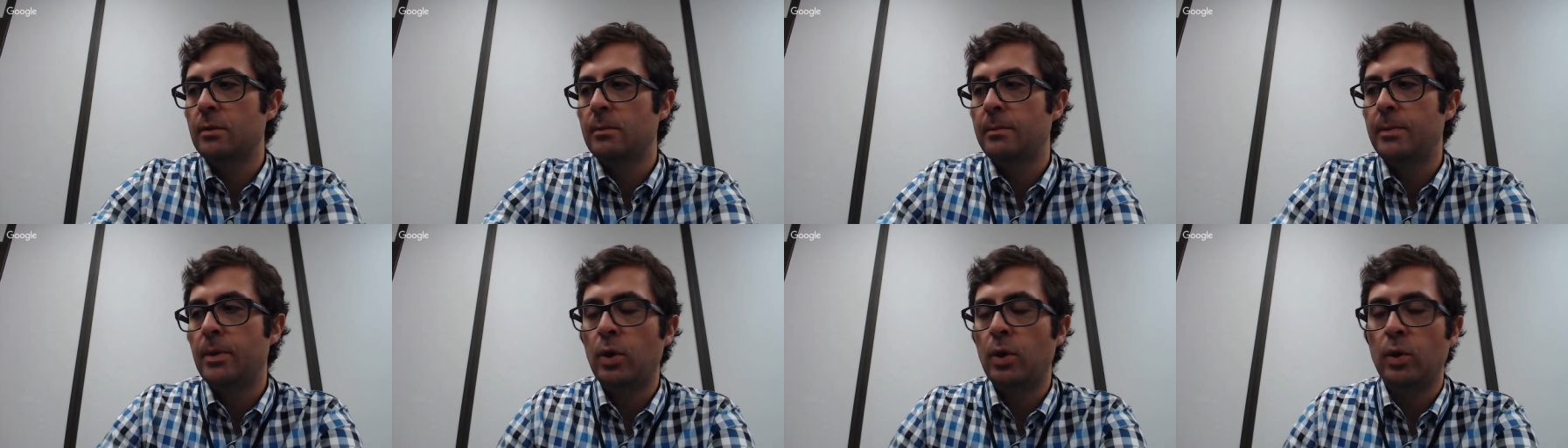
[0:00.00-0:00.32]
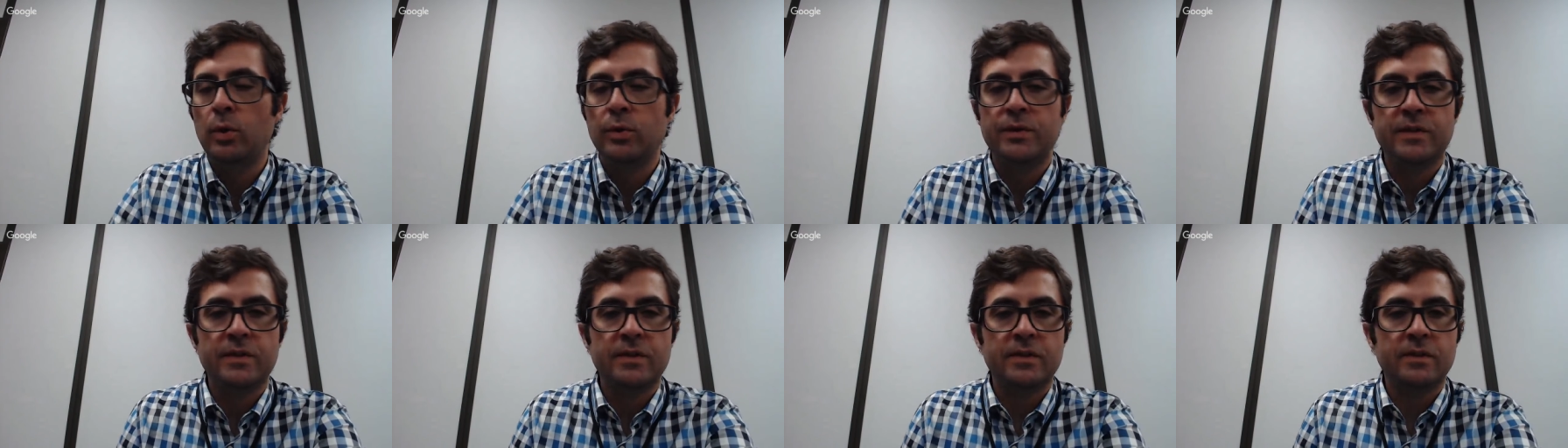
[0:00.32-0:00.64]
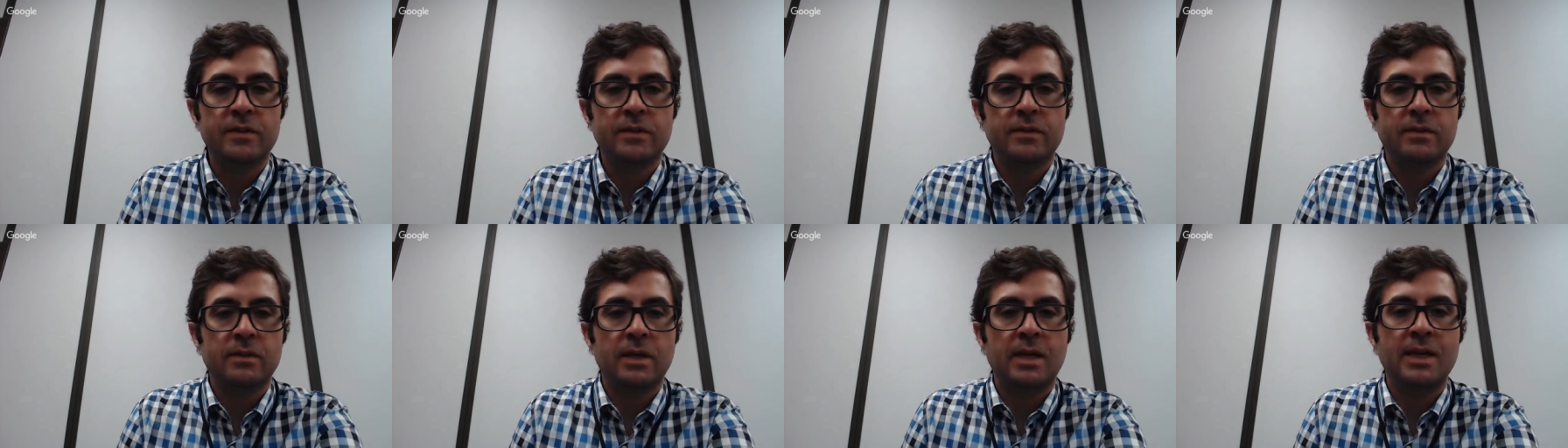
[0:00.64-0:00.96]

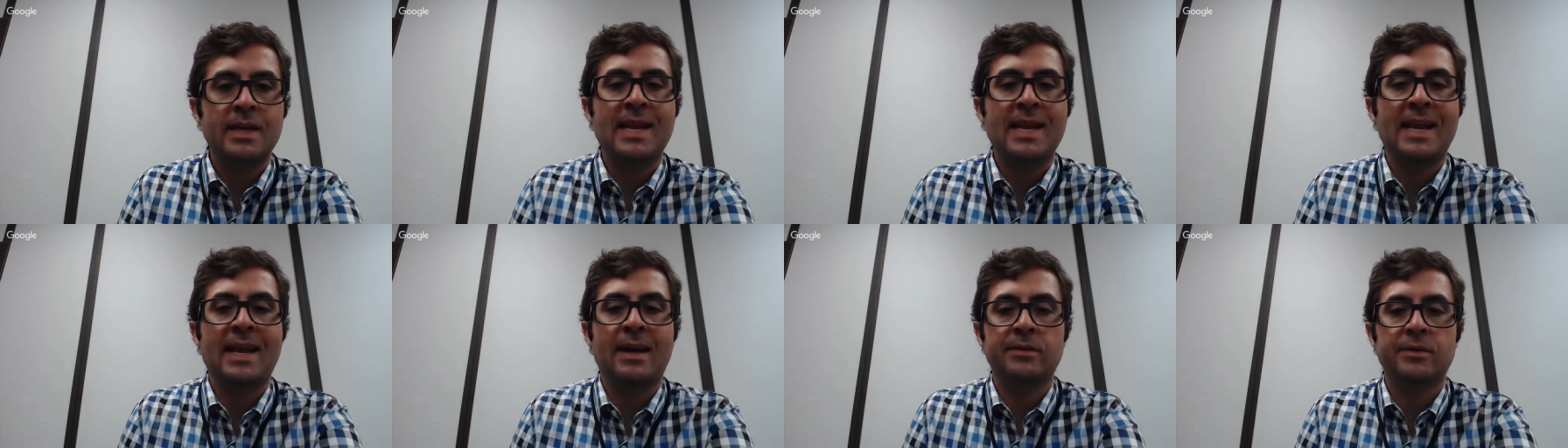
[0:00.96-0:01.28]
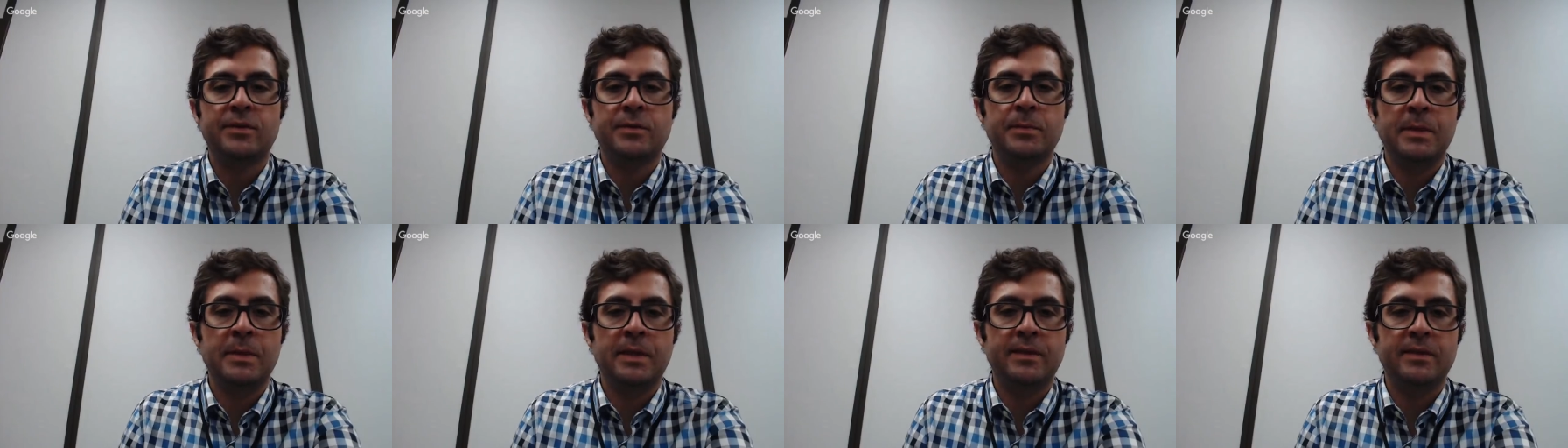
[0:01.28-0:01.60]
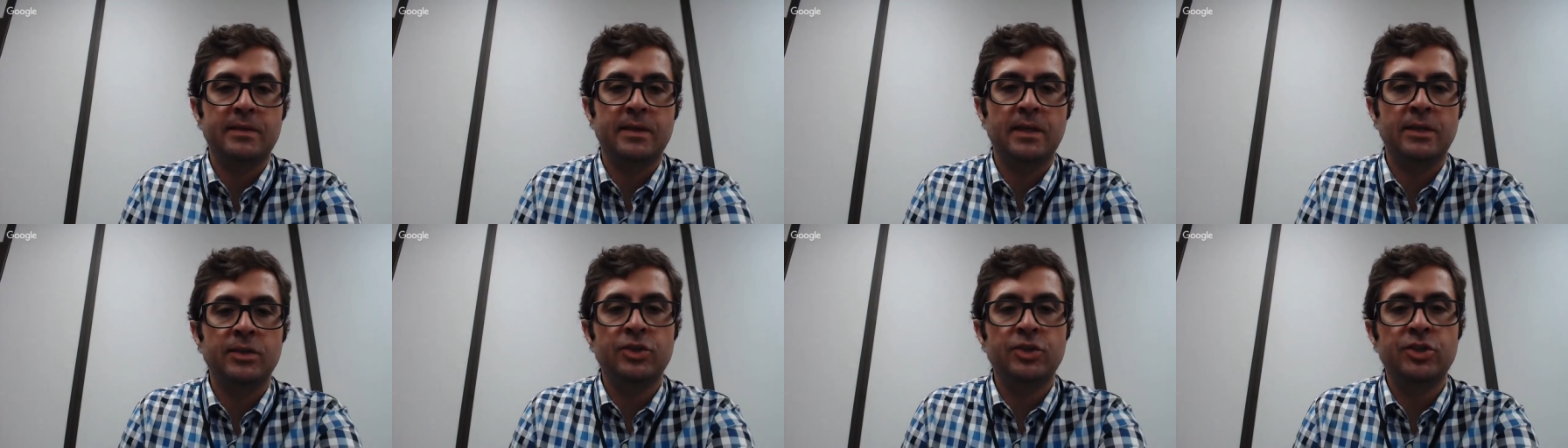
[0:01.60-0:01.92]
posts
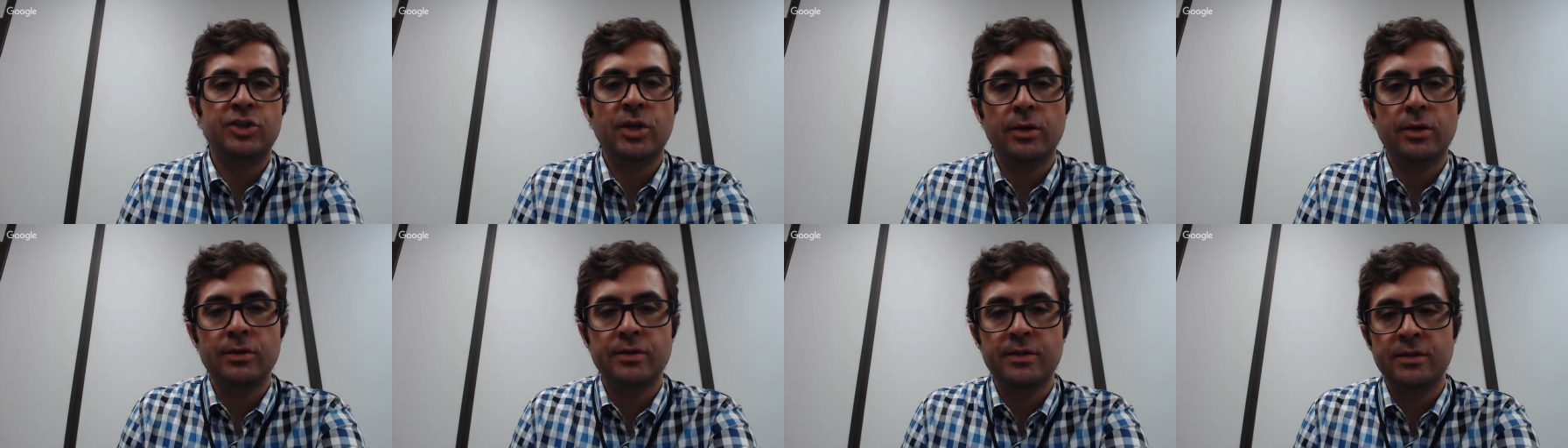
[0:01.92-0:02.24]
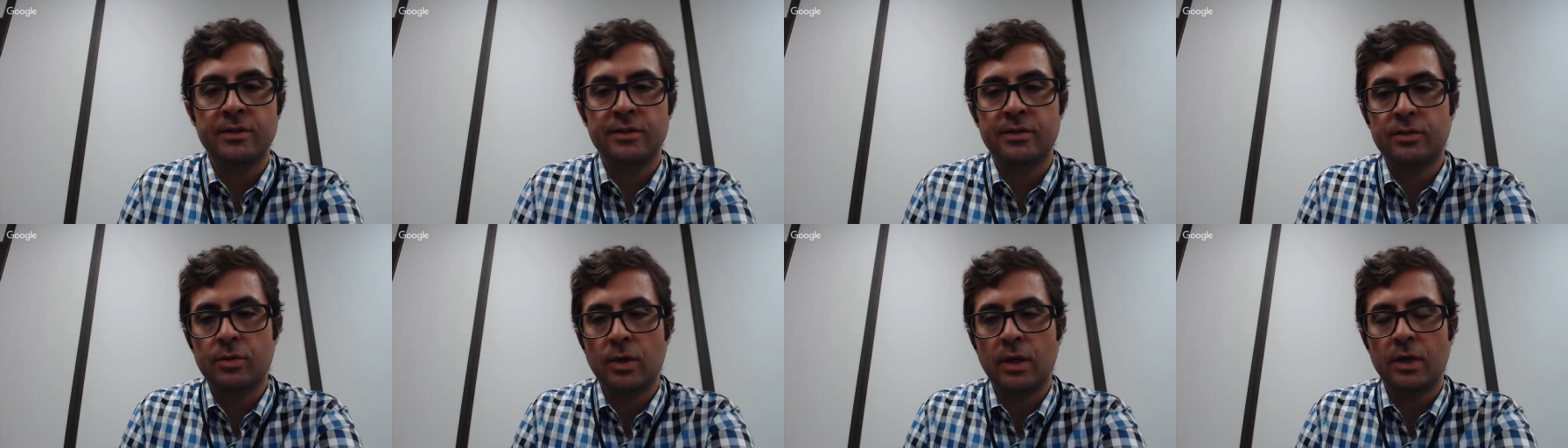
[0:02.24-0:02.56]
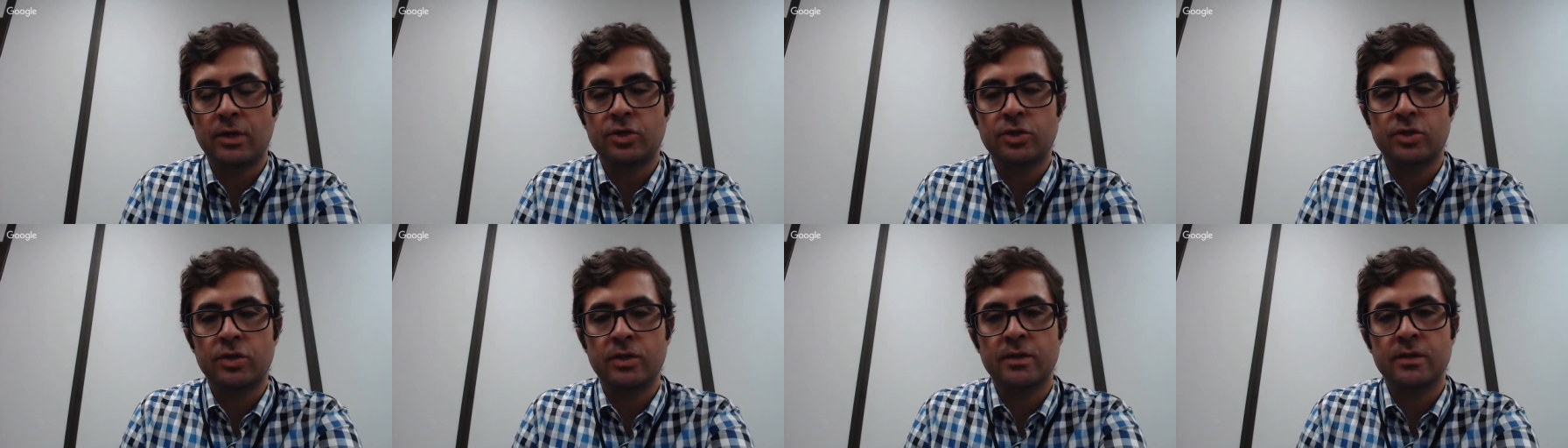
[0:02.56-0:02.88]
announcements and shares
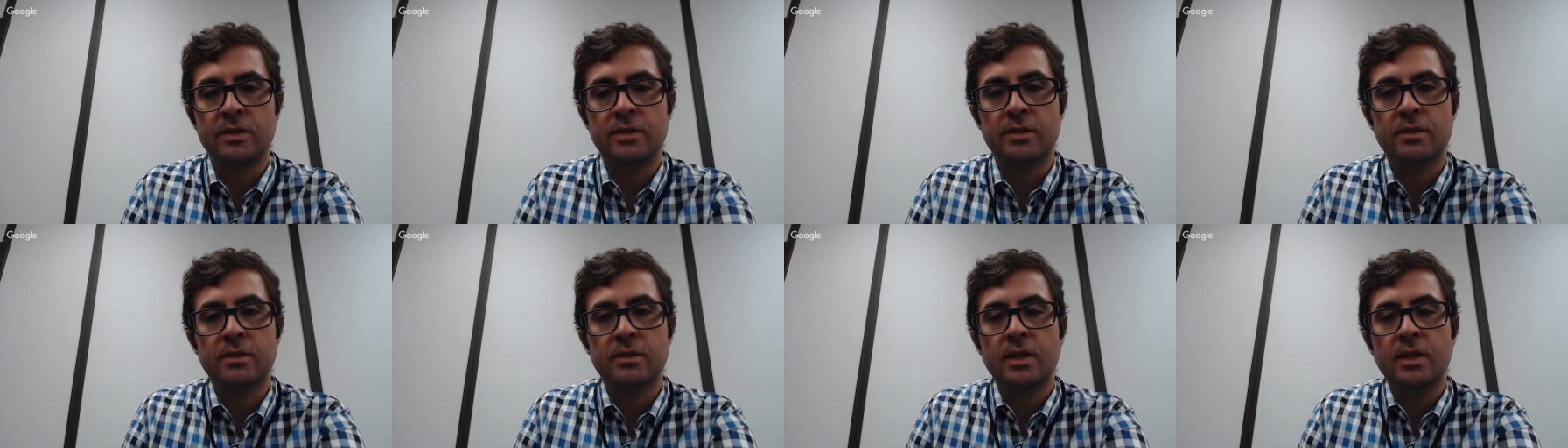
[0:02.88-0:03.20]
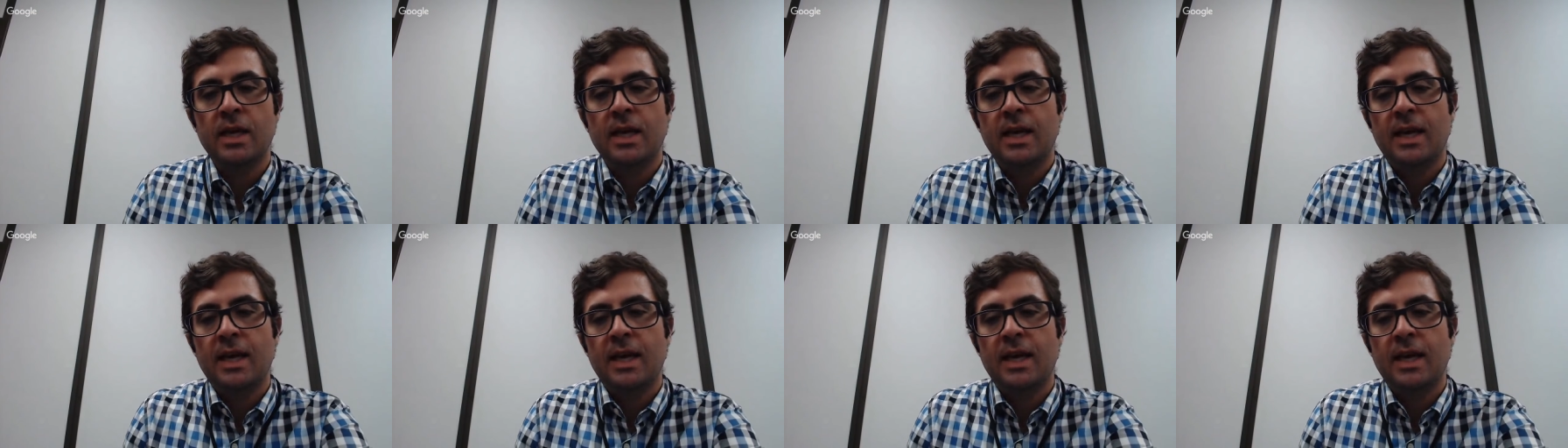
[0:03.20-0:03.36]
instructions